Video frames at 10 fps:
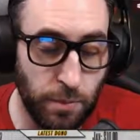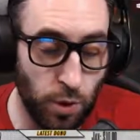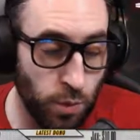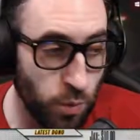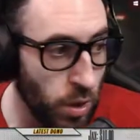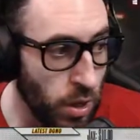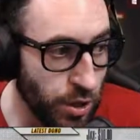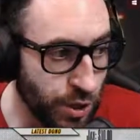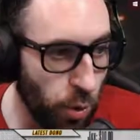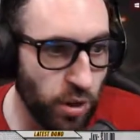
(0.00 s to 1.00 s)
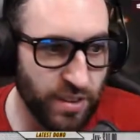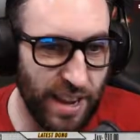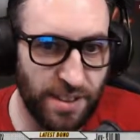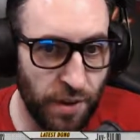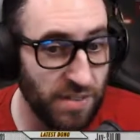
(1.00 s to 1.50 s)
So spoilers,
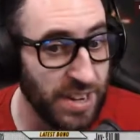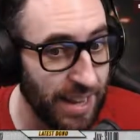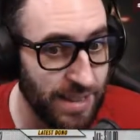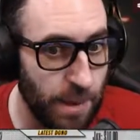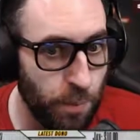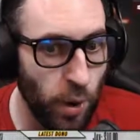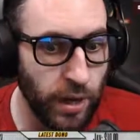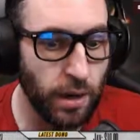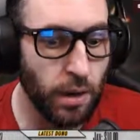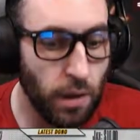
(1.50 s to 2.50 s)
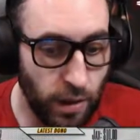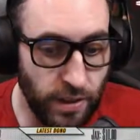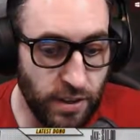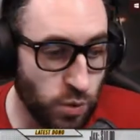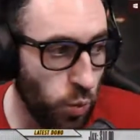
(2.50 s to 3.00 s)
guys, if you haven't got to that point,
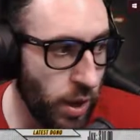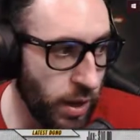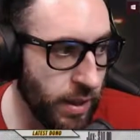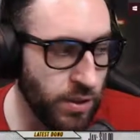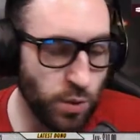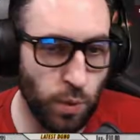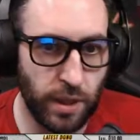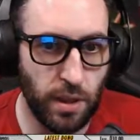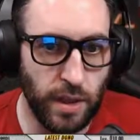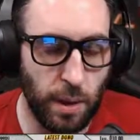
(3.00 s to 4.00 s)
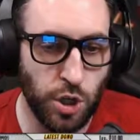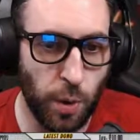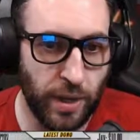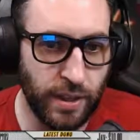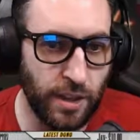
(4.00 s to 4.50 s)
this is what they were
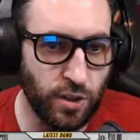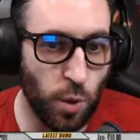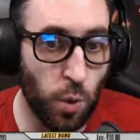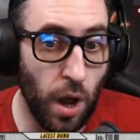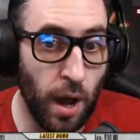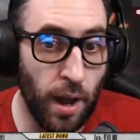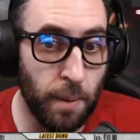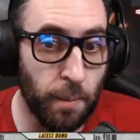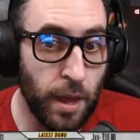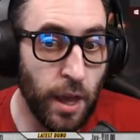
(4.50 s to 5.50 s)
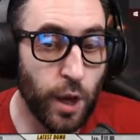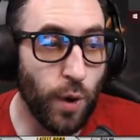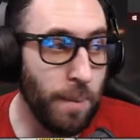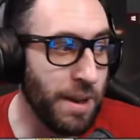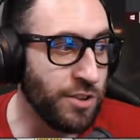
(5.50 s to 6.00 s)
showing at the end. So
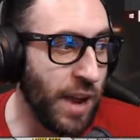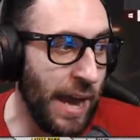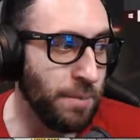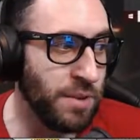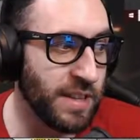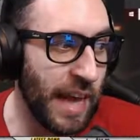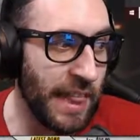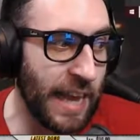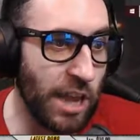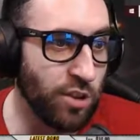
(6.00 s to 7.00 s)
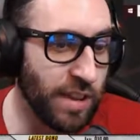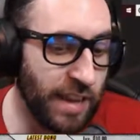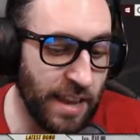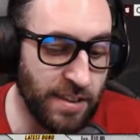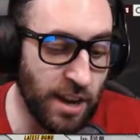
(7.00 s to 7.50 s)
Grandmaster Adams is the guy that kind of looks like
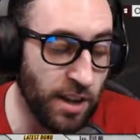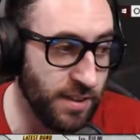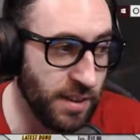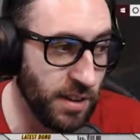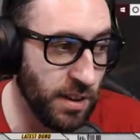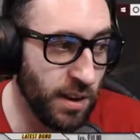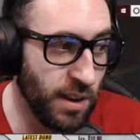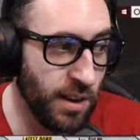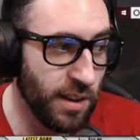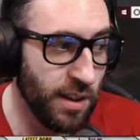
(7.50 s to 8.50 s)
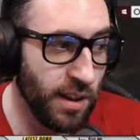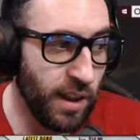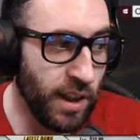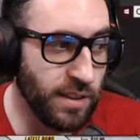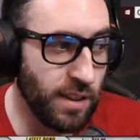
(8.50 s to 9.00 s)
Casey Hudson.
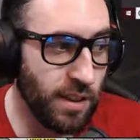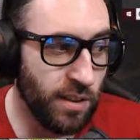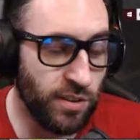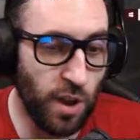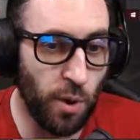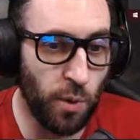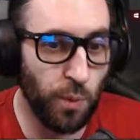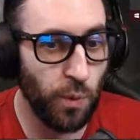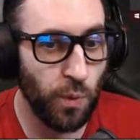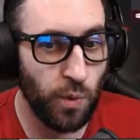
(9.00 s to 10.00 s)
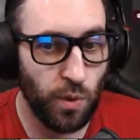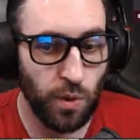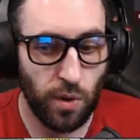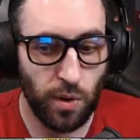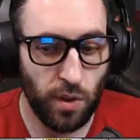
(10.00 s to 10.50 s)
So
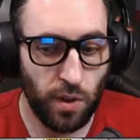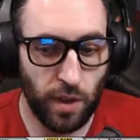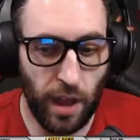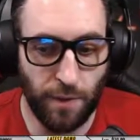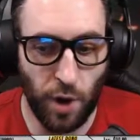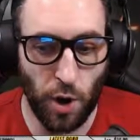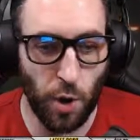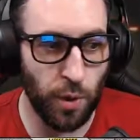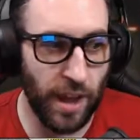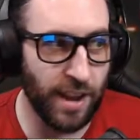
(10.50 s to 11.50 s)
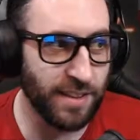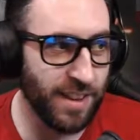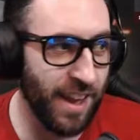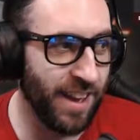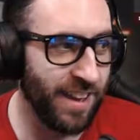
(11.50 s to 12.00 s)
if you don't know who that is,
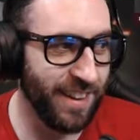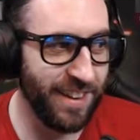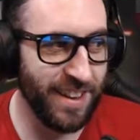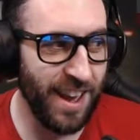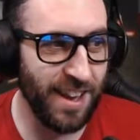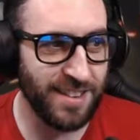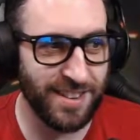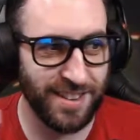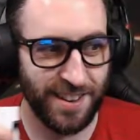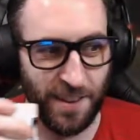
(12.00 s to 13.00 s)
yeah. Yes.